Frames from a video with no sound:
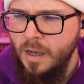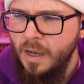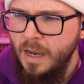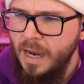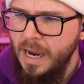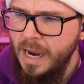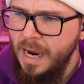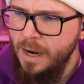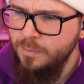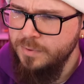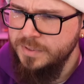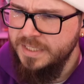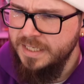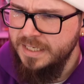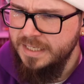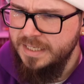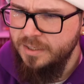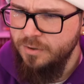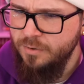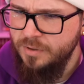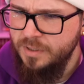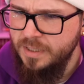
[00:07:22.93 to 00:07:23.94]
I was gonna
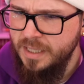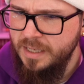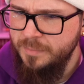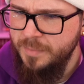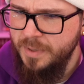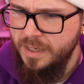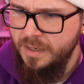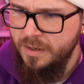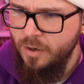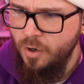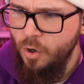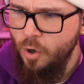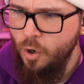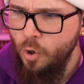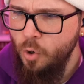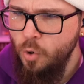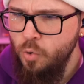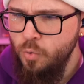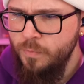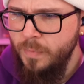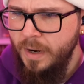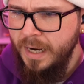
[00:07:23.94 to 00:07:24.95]
kill Clayman.
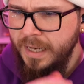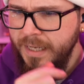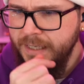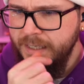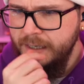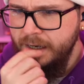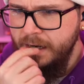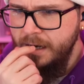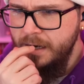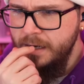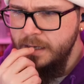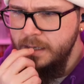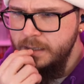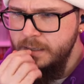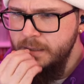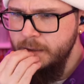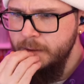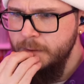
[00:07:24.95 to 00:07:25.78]
Oh my god.